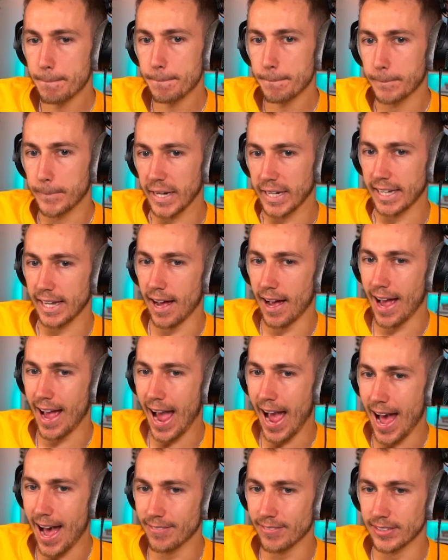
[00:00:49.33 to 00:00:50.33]
But, yeah, I
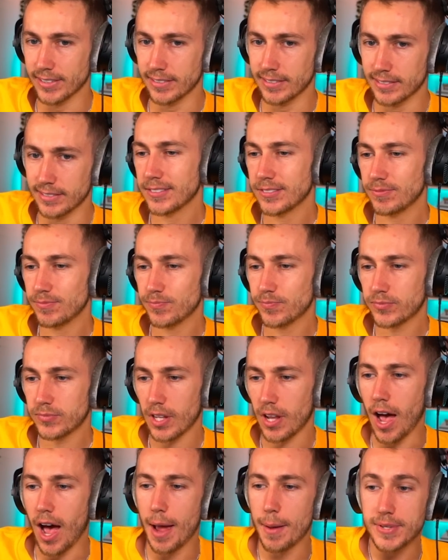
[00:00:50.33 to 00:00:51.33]
haven't...
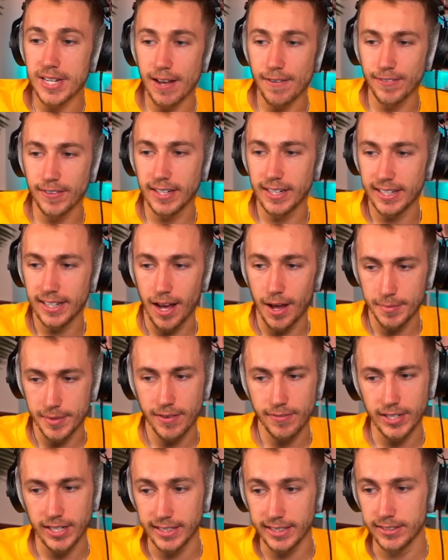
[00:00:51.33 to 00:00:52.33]
I'm
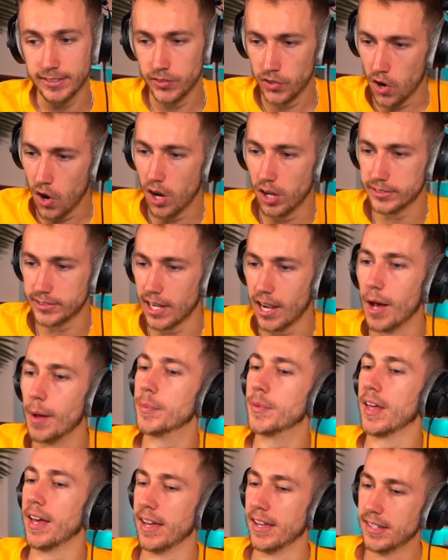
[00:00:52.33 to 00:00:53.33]
definitely not up
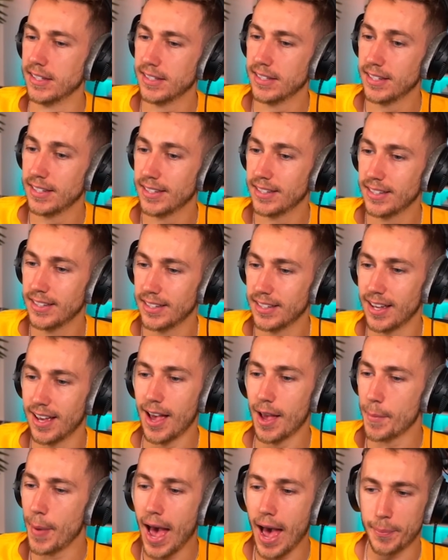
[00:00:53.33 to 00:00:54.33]
there.
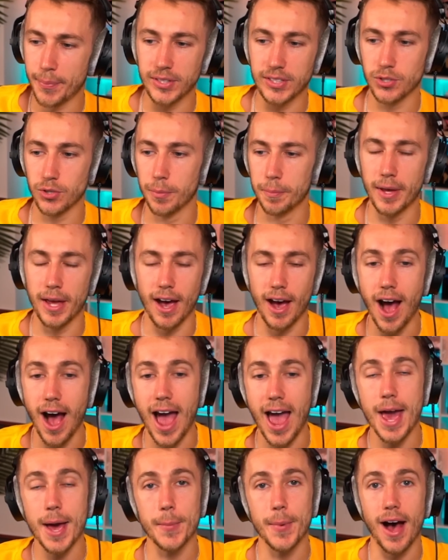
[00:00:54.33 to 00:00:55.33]
I'm happy to admit.
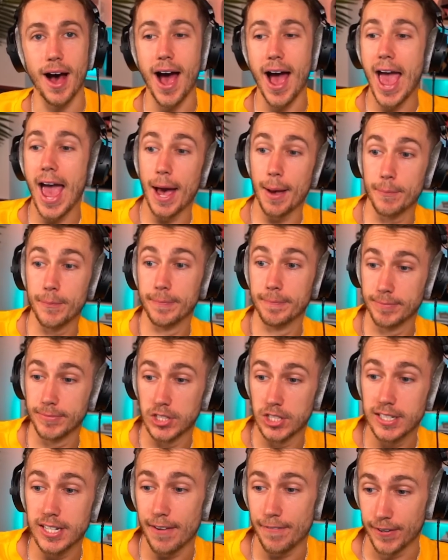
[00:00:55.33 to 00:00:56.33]
I am
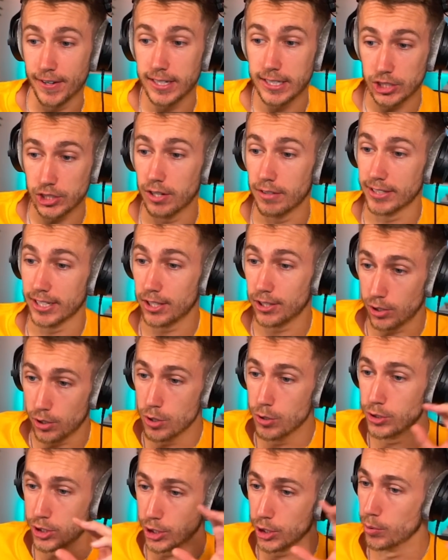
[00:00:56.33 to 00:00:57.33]
the definition of a
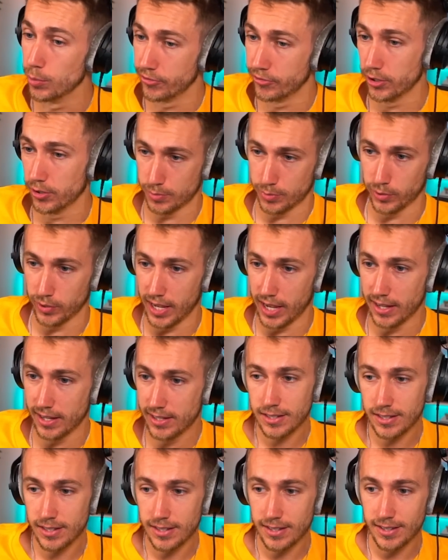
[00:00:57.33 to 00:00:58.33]
YouTube footballer.
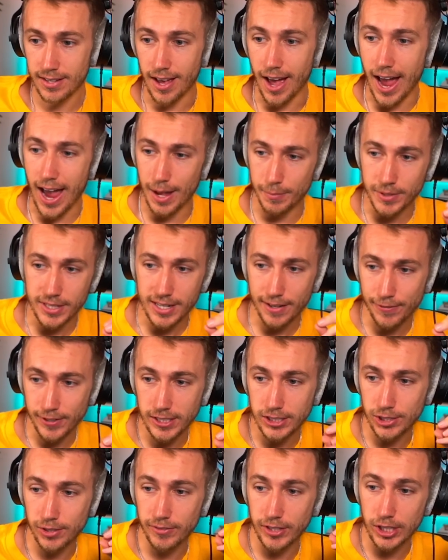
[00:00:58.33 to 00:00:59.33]
I am the
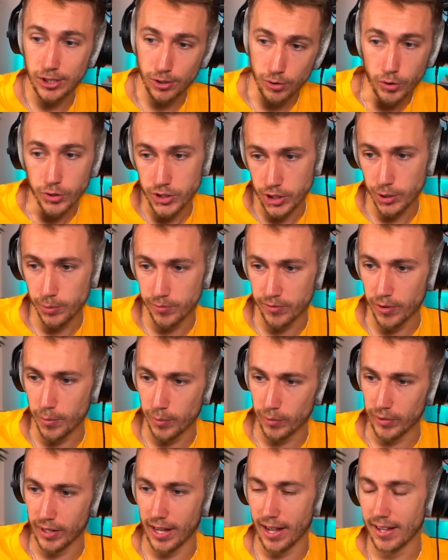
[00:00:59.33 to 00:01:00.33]
definition of a YouTube
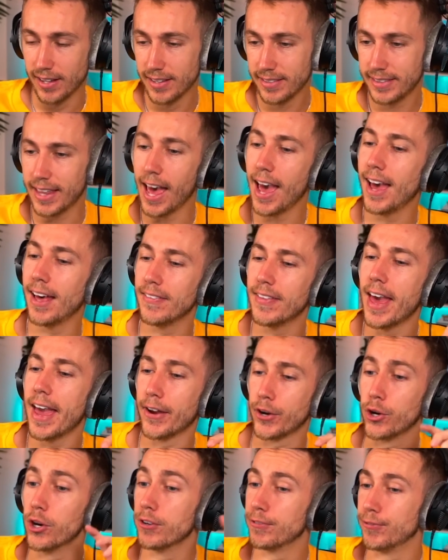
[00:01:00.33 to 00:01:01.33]
footballer. They're
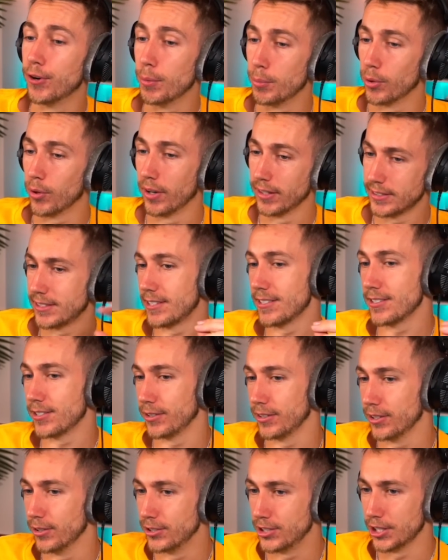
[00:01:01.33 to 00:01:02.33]
good footballers that do
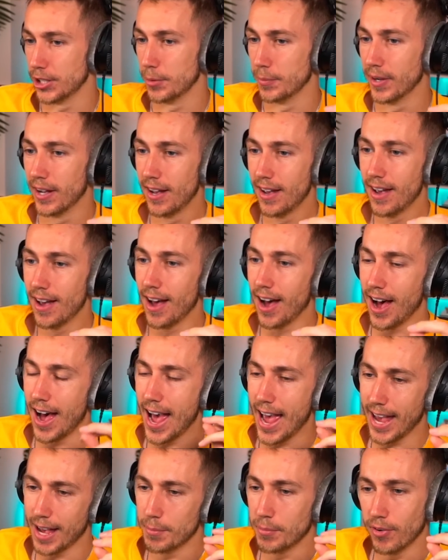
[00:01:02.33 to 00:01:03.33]
YouTube.
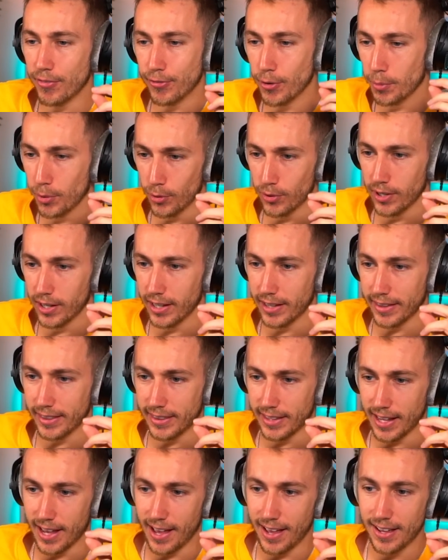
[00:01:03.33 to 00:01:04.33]
I am a footballer
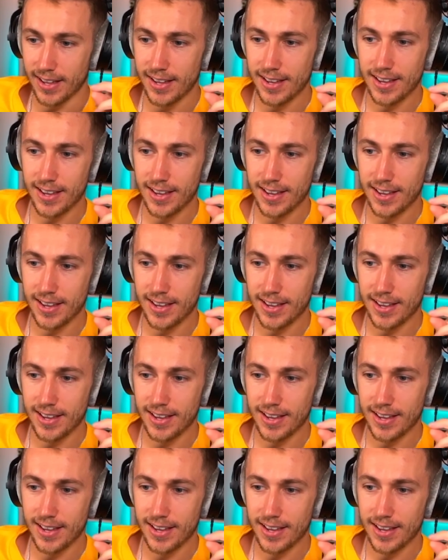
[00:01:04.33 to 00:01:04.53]
that